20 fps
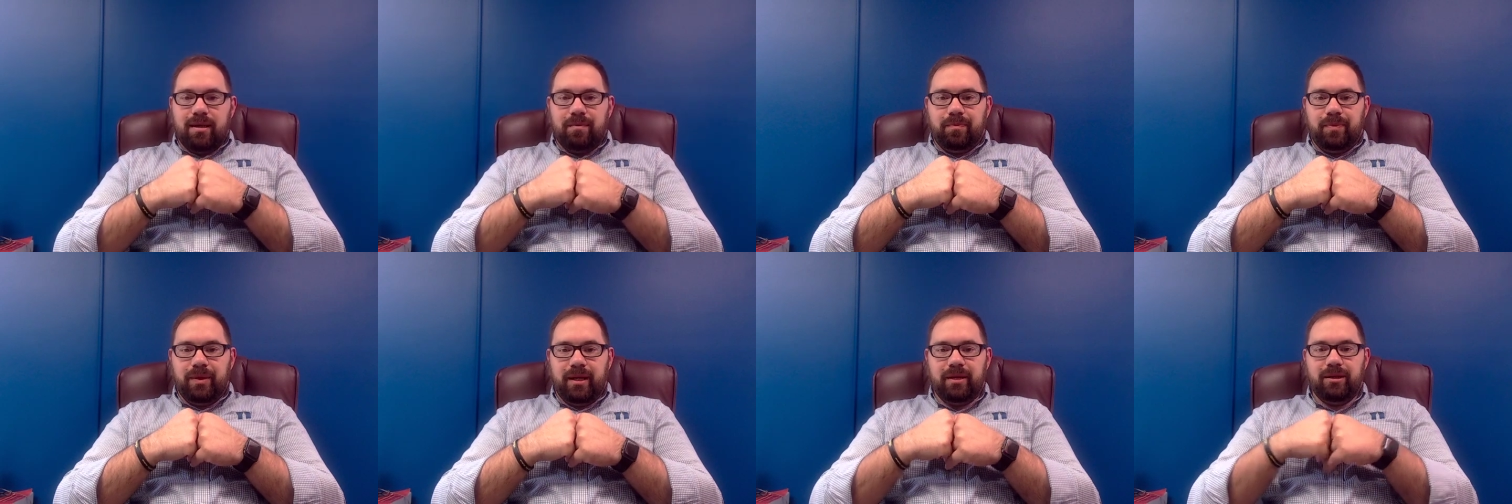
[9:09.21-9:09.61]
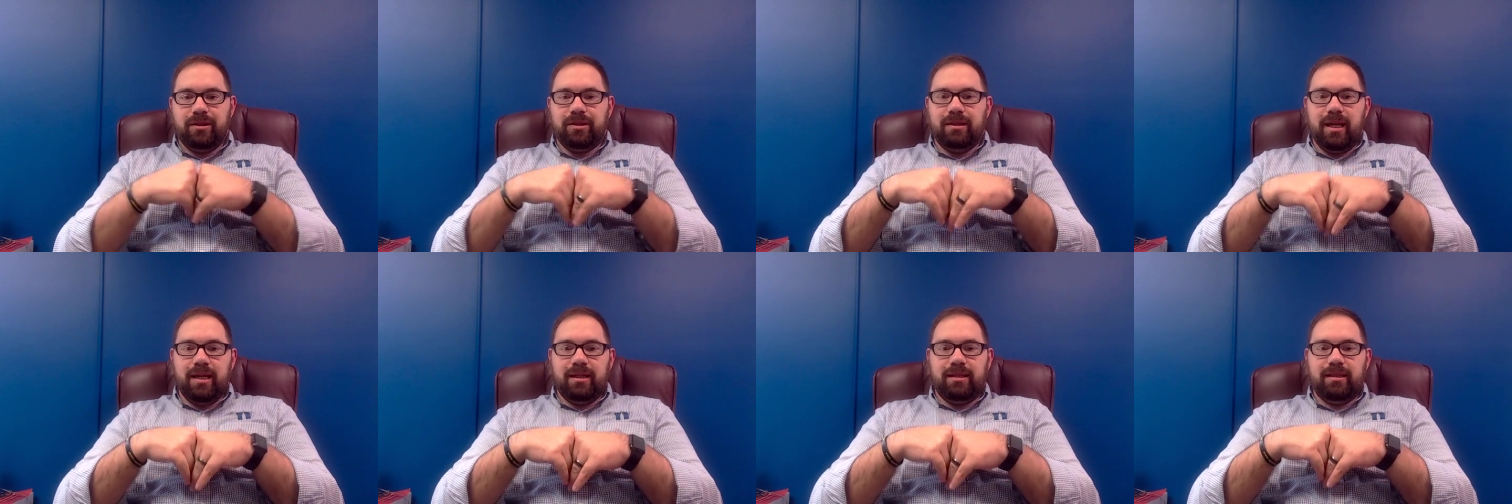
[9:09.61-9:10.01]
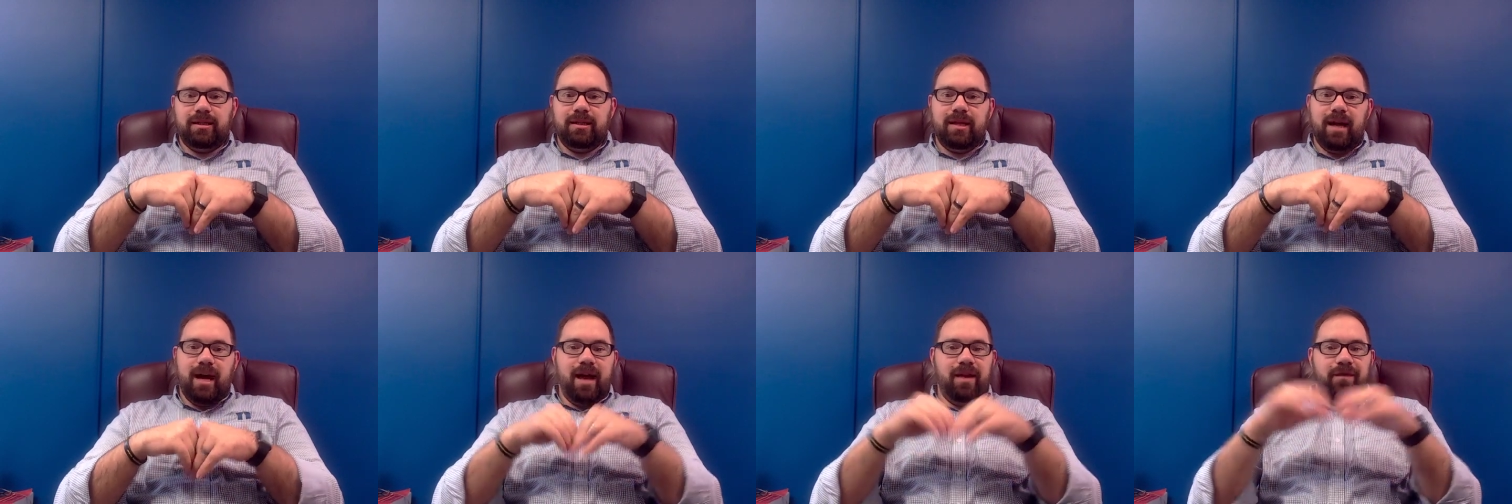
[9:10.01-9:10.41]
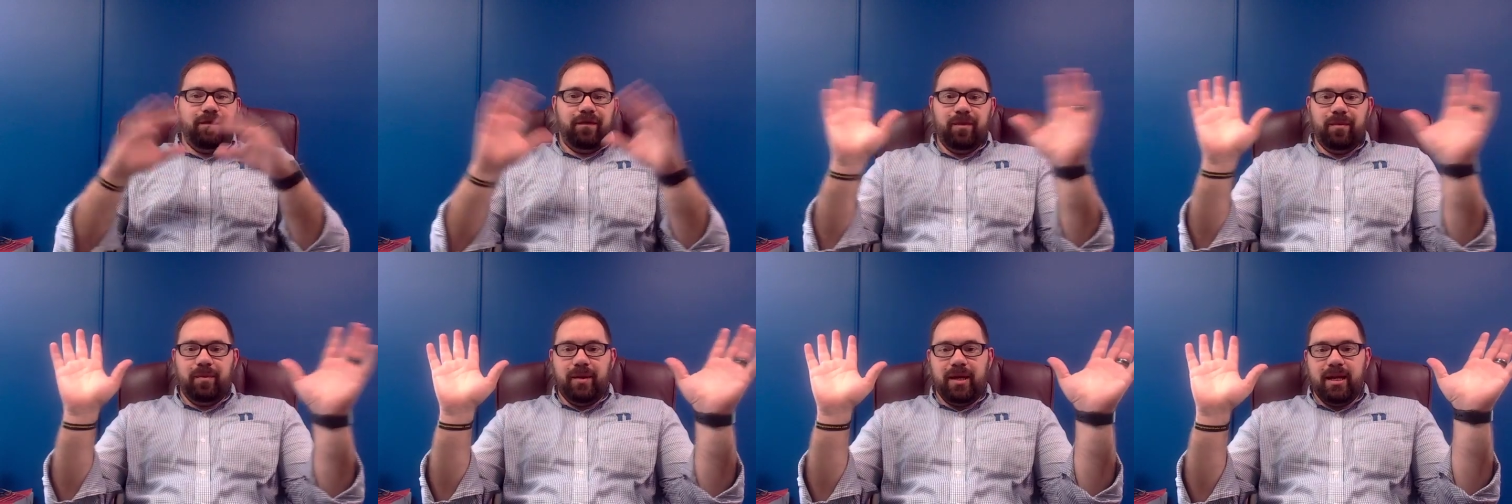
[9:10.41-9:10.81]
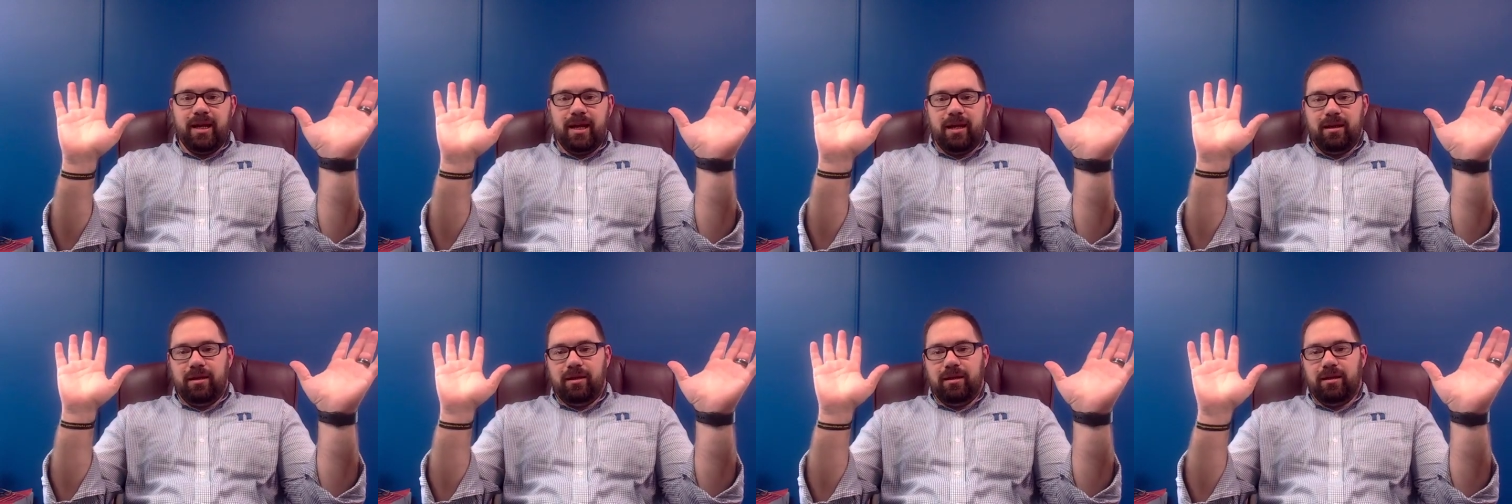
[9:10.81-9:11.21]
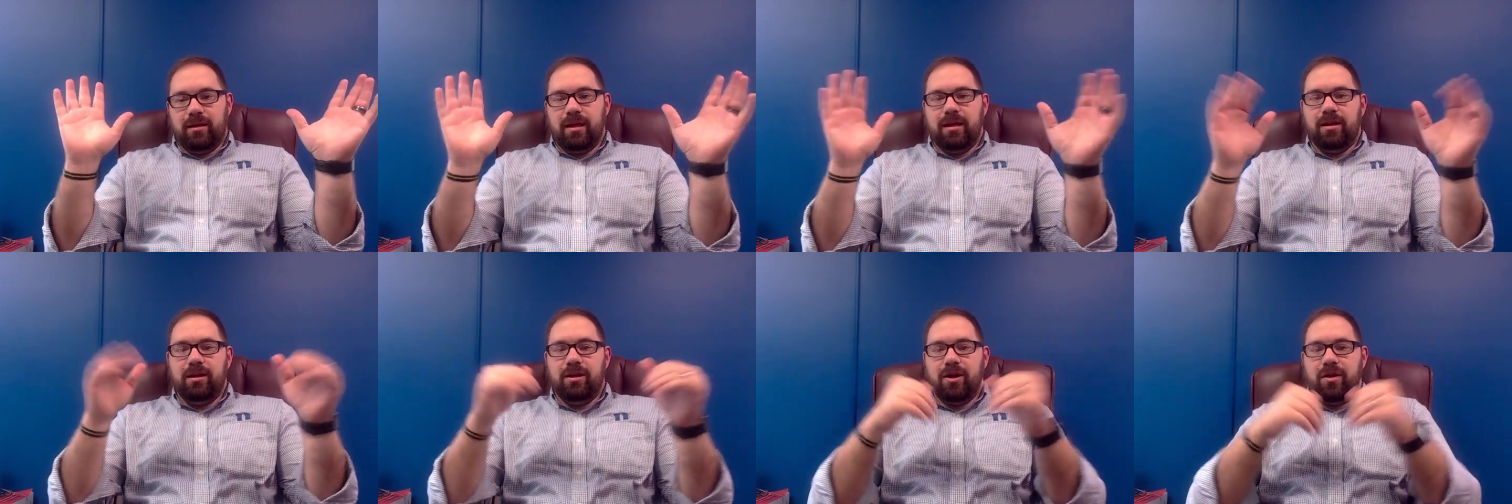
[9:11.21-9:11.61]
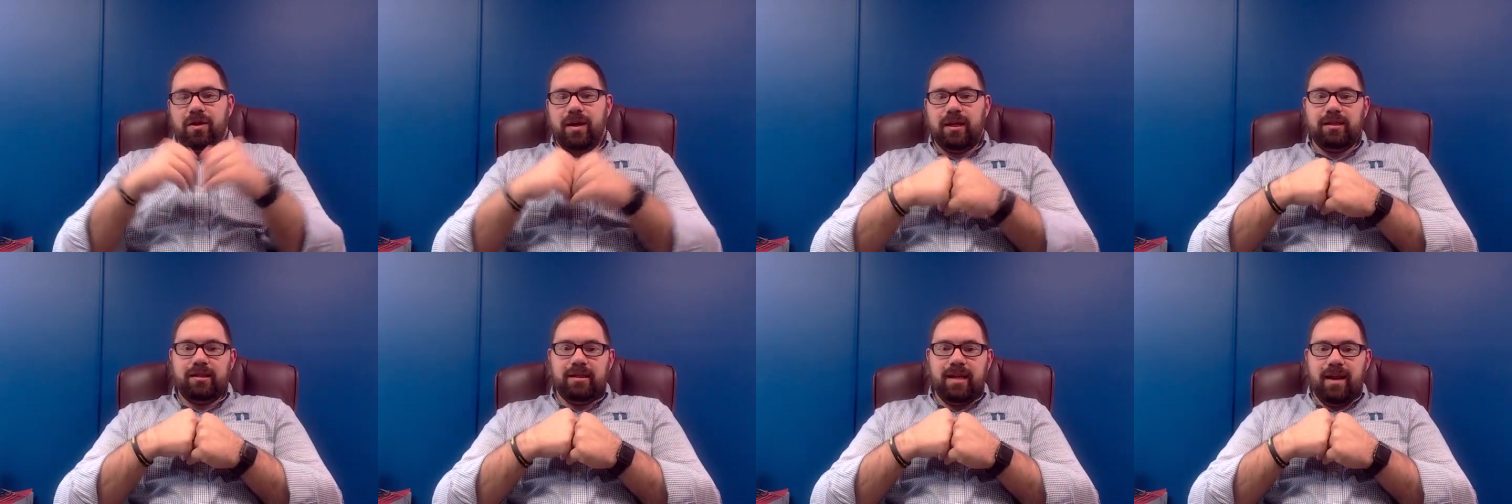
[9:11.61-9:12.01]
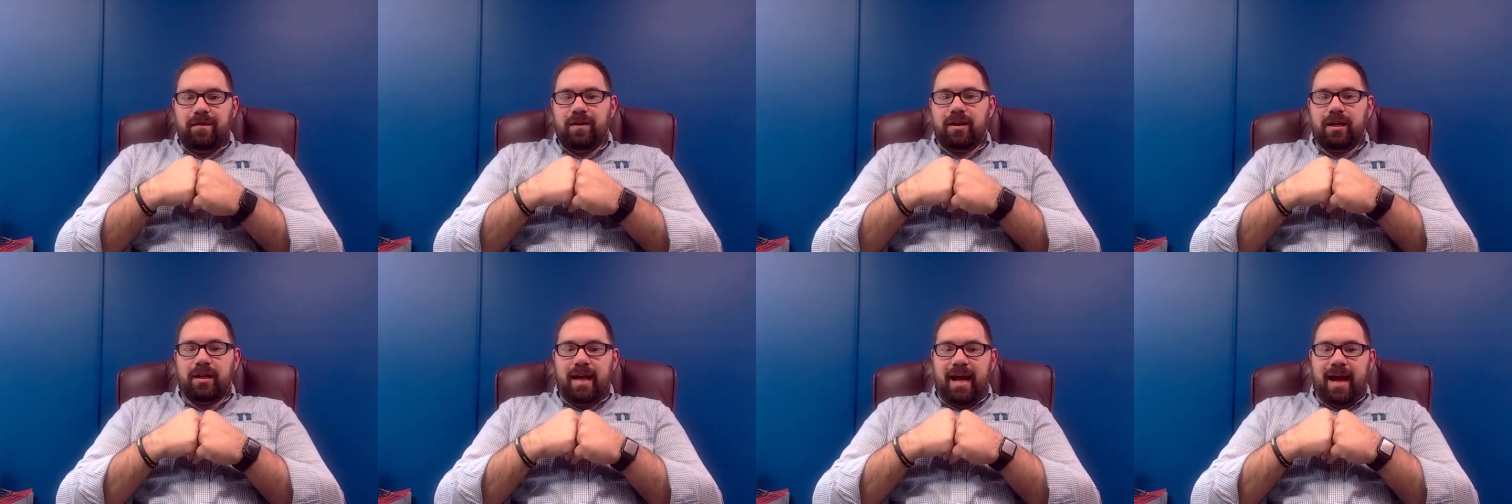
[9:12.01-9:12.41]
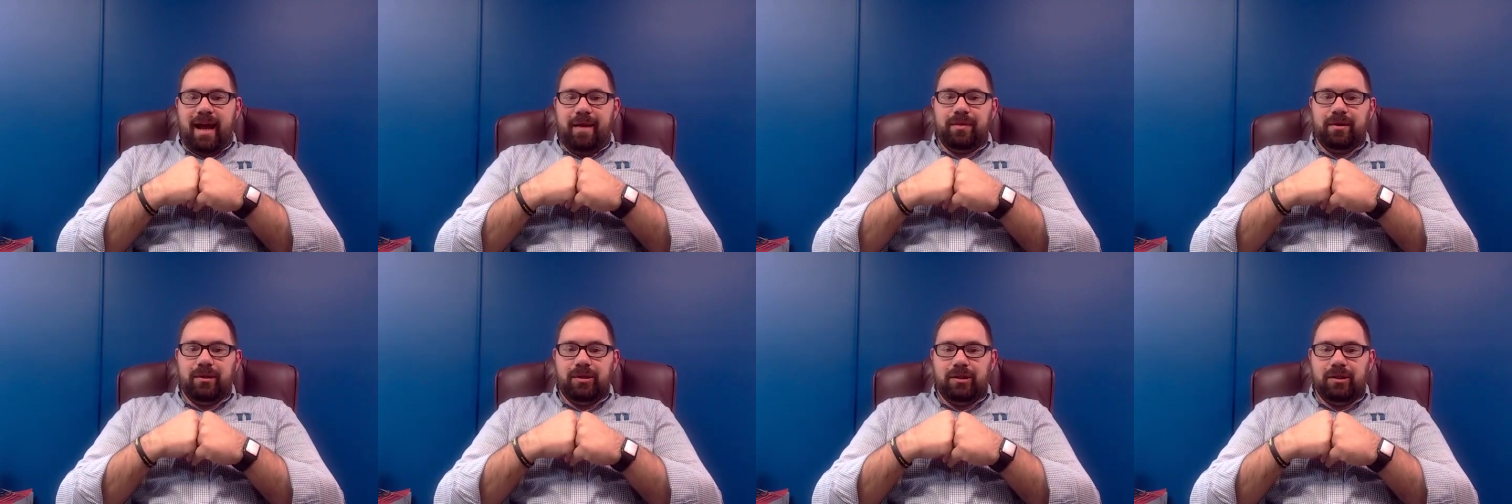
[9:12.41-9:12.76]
Peter states, God forbid it. That's never going to happen.